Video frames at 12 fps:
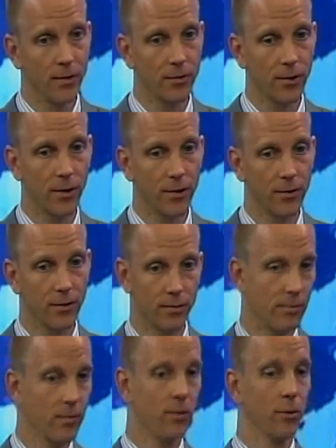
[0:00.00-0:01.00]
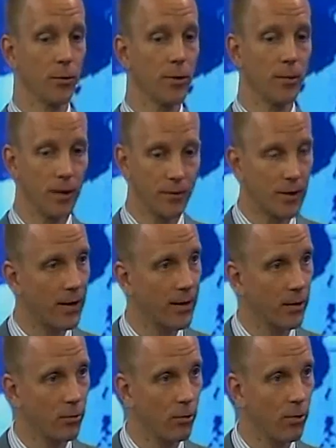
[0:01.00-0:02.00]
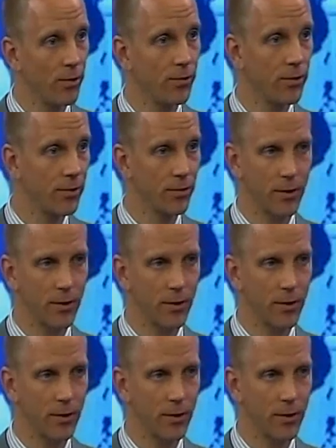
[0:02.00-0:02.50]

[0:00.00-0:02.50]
To suddenly learn about Tiger Woods